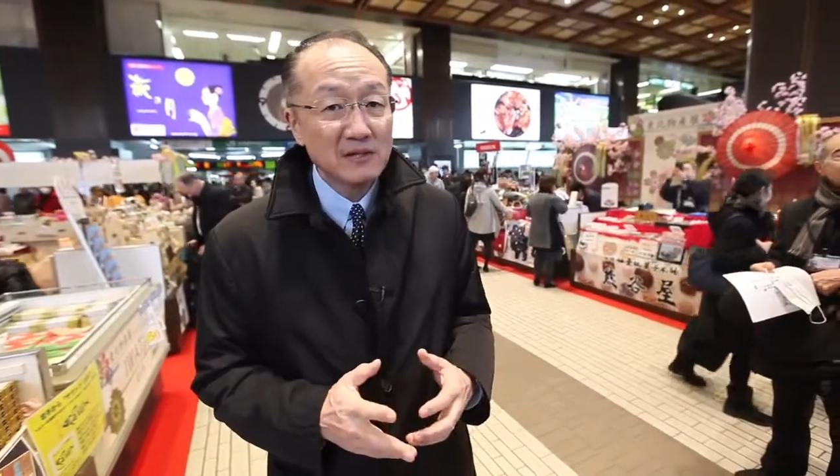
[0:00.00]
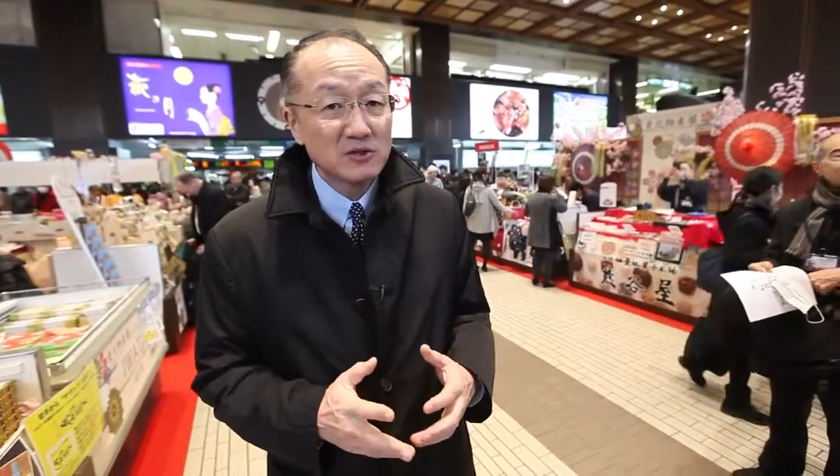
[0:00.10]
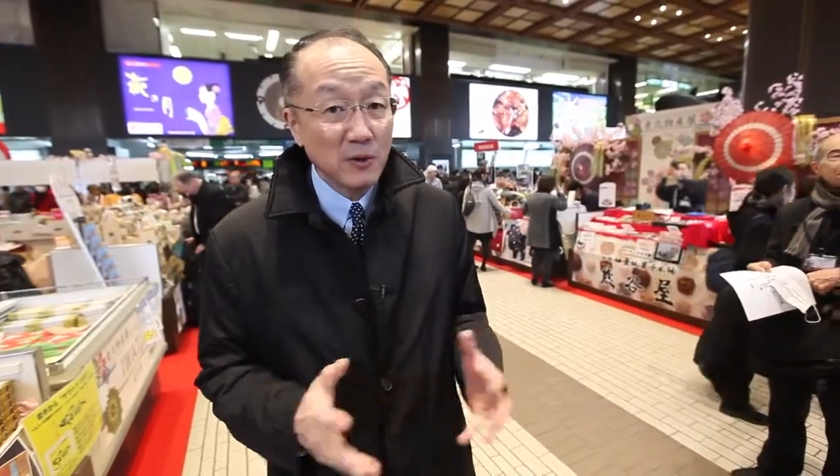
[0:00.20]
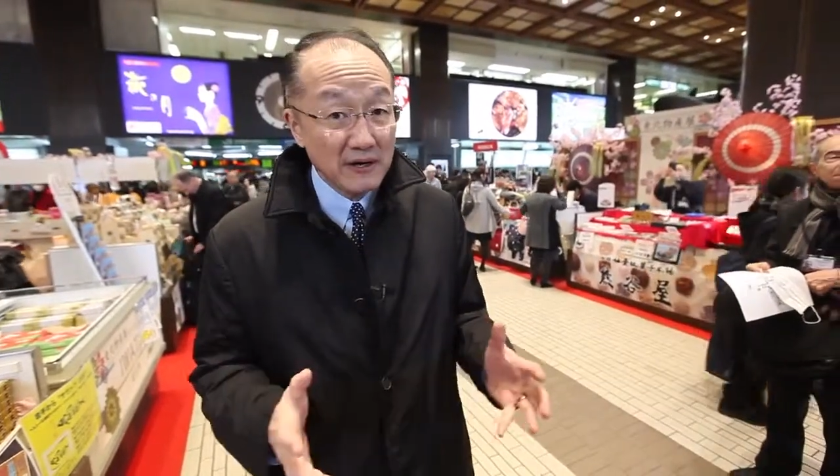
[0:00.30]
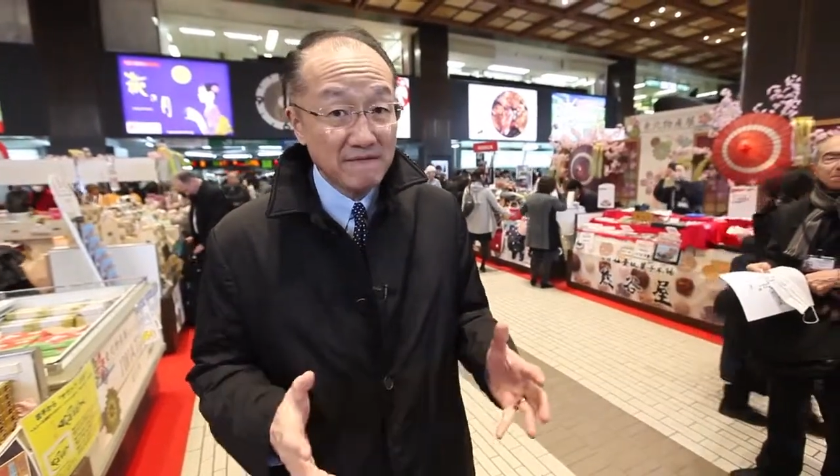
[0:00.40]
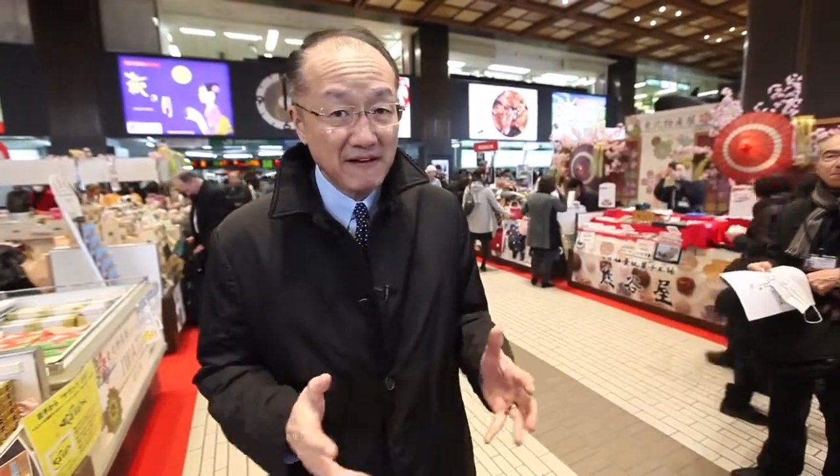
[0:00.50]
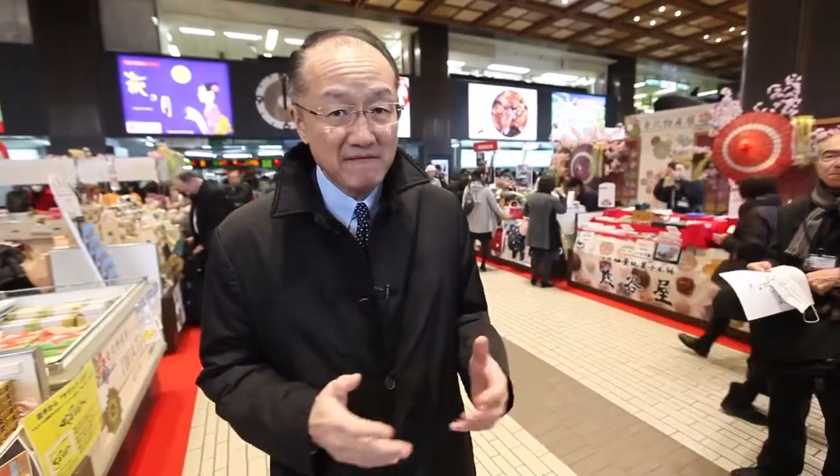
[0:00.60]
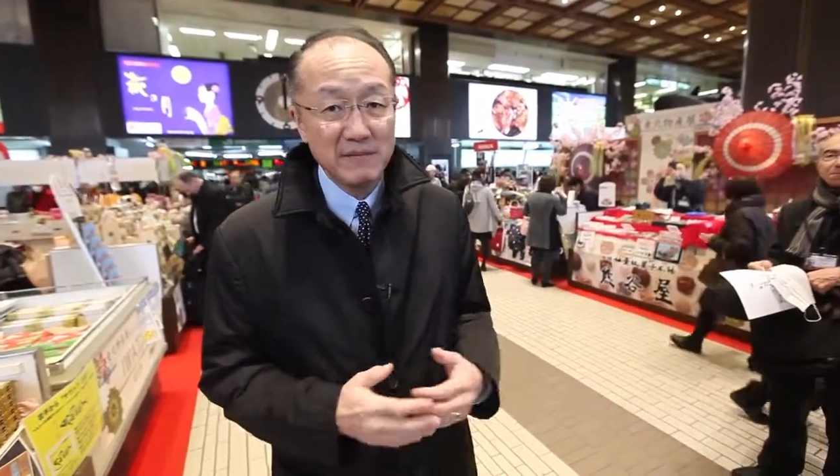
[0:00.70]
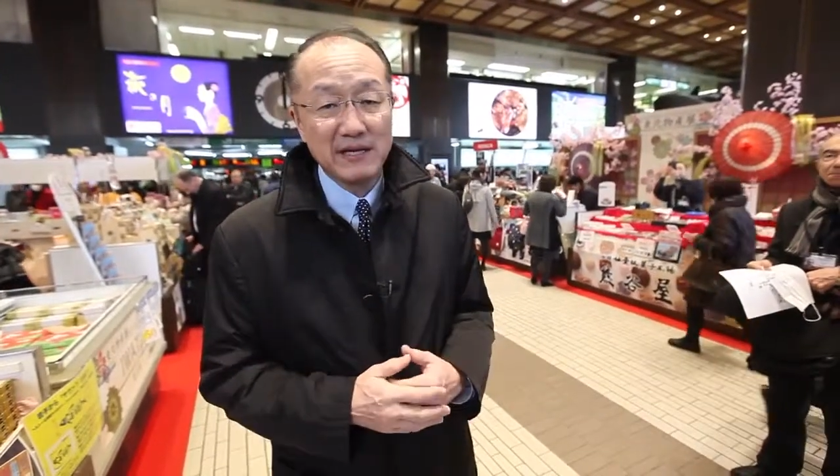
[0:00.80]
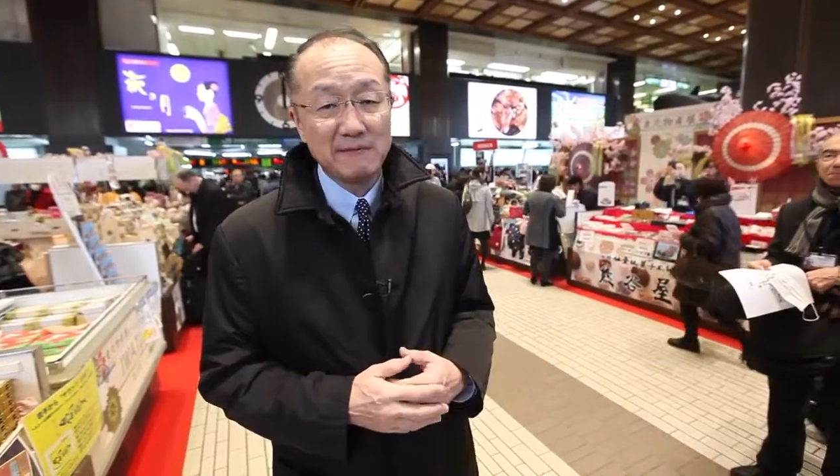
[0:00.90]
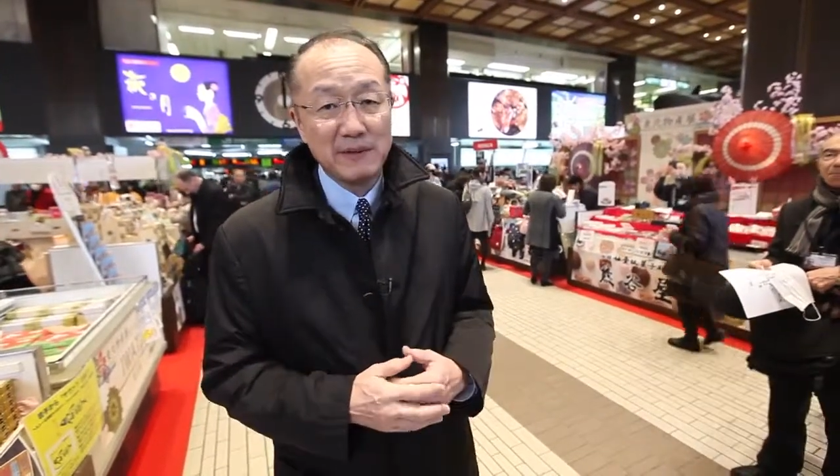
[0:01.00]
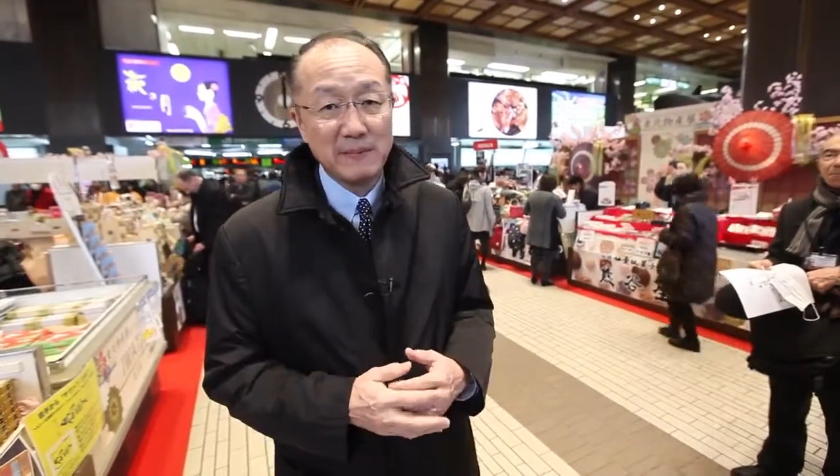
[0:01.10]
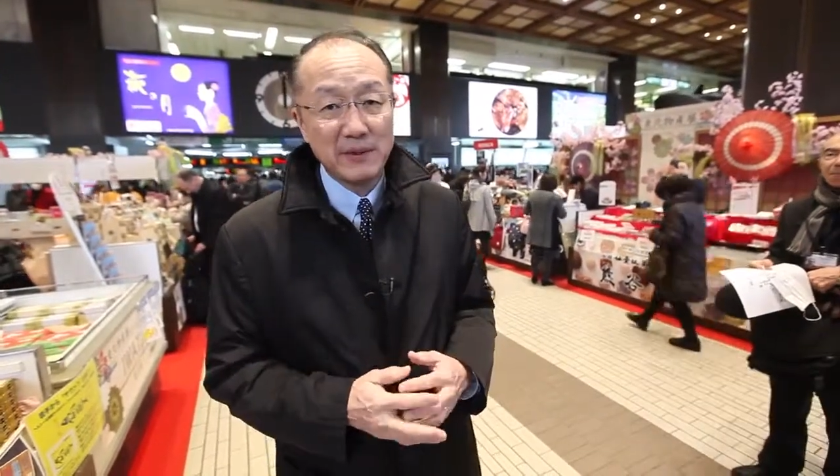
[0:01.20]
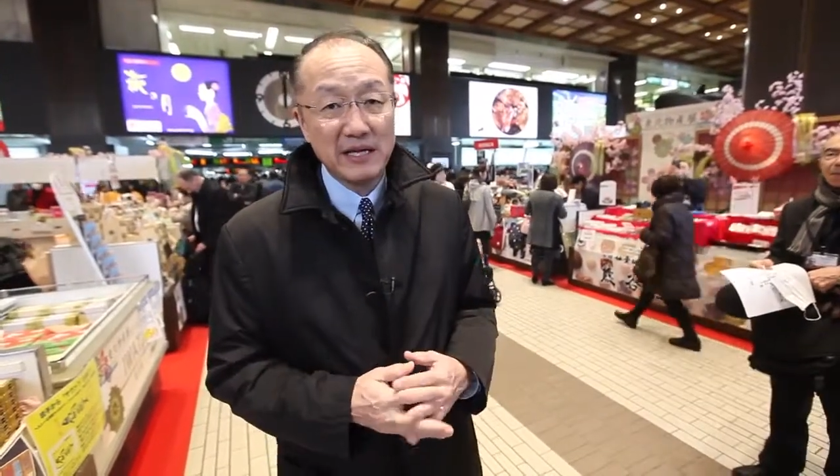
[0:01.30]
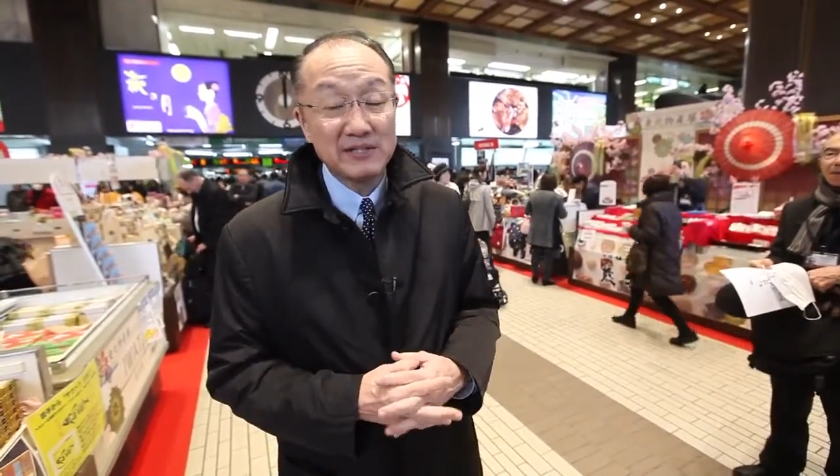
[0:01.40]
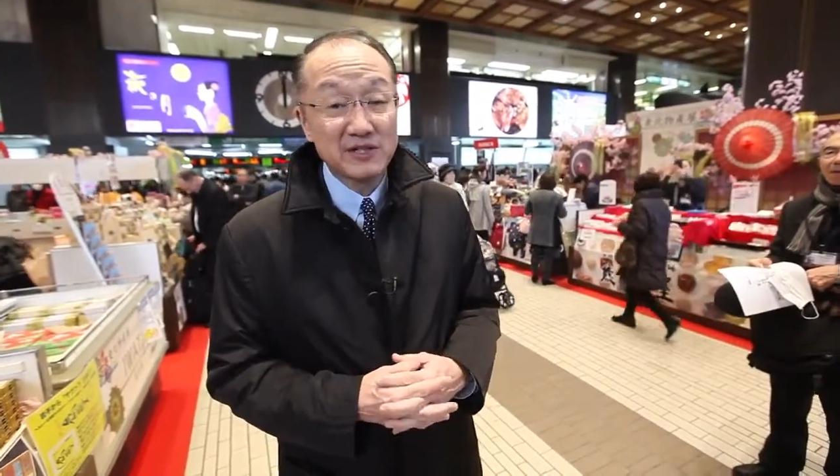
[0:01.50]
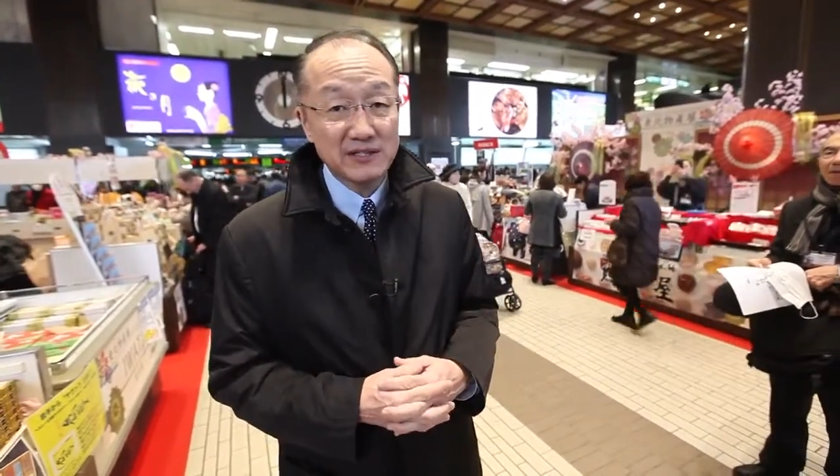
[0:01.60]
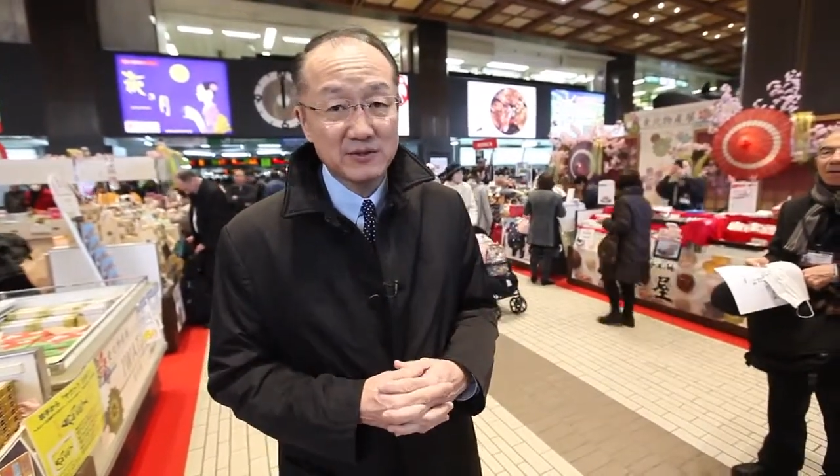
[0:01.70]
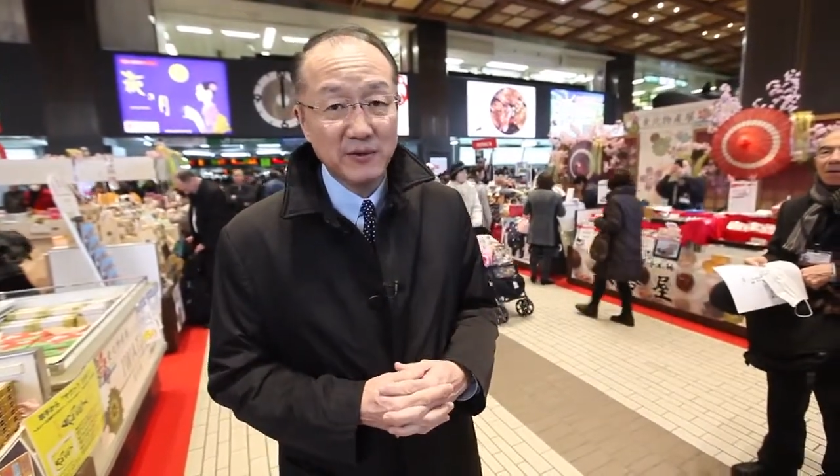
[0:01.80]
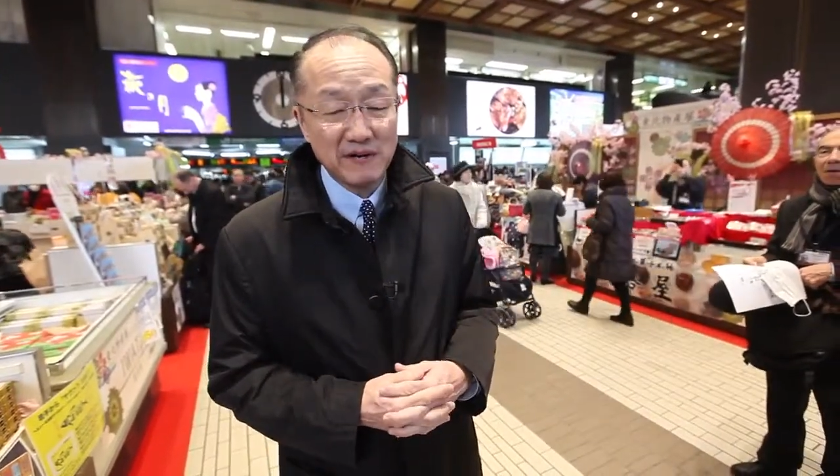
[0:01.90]
25 million people in
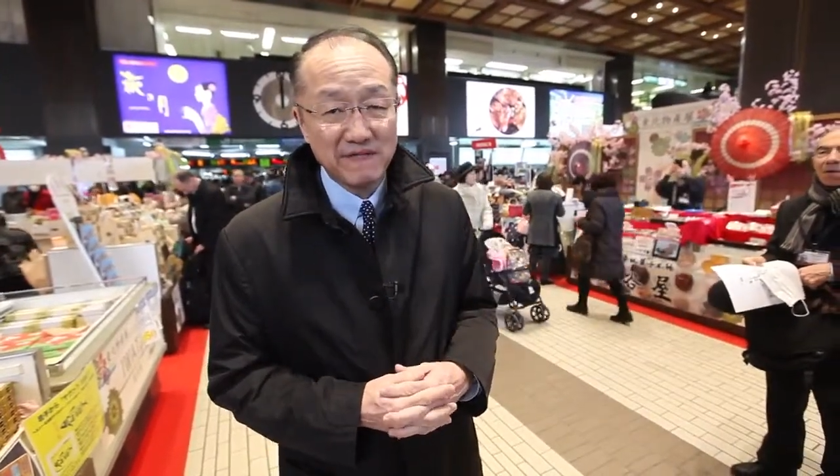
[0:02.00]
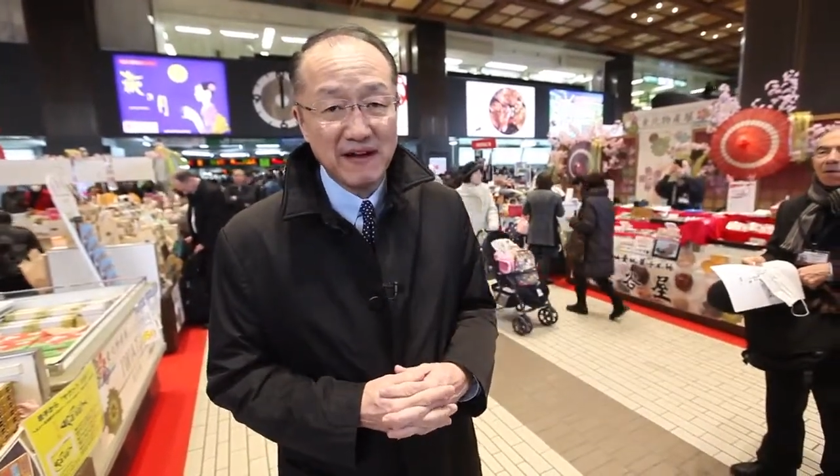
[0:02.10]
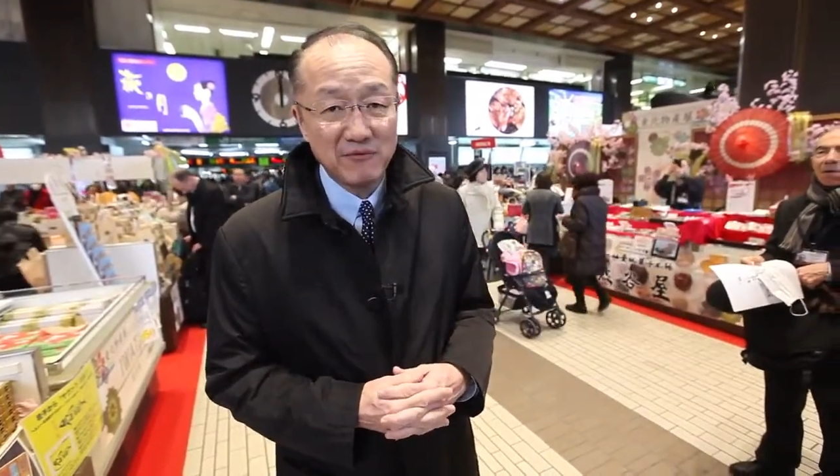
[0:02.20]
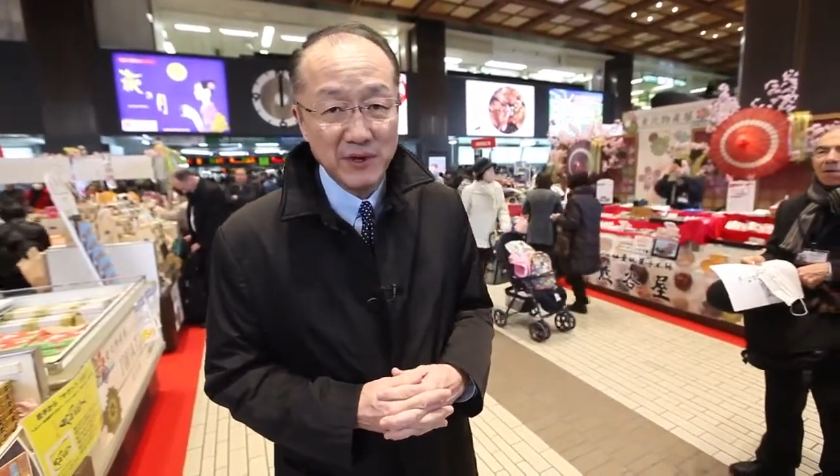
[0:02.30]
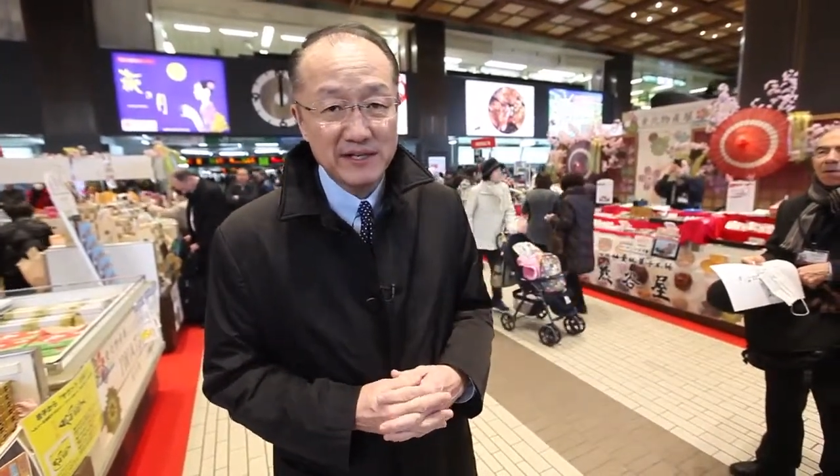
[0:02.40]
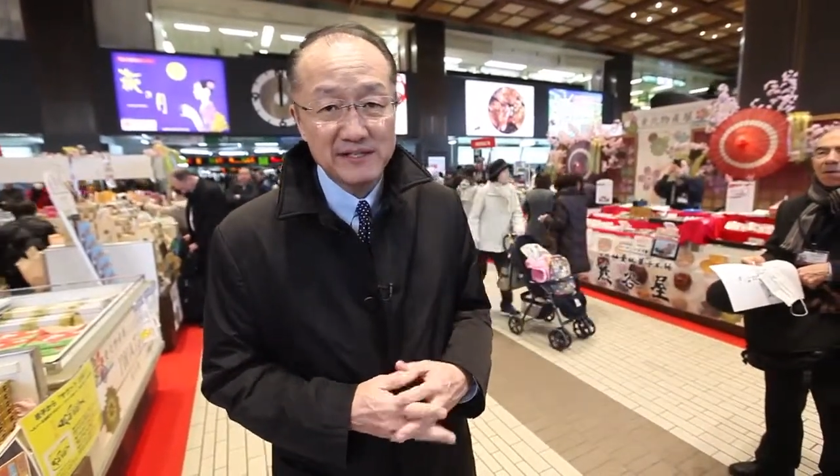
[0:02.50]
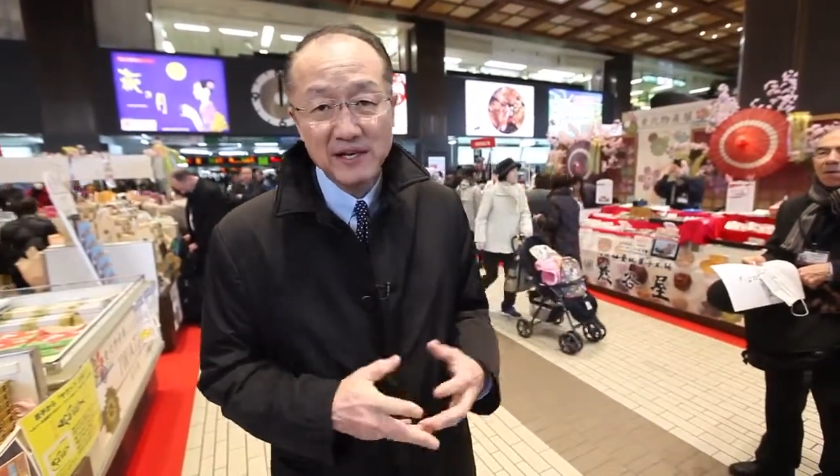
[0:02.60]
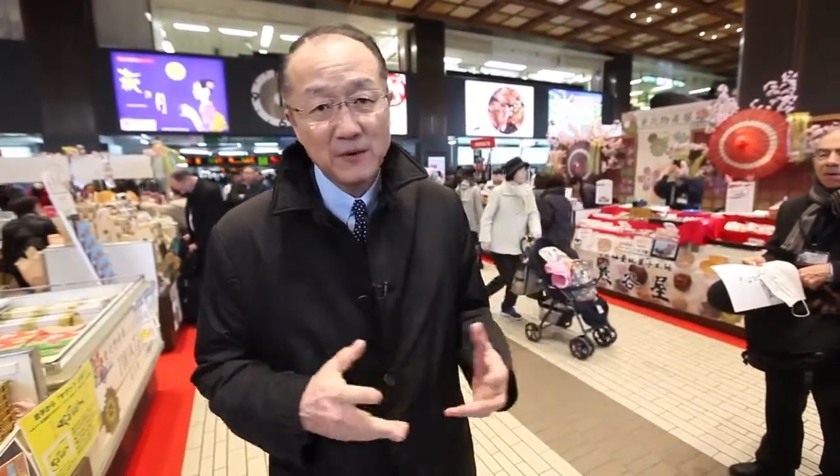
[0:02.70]
just 25 weeks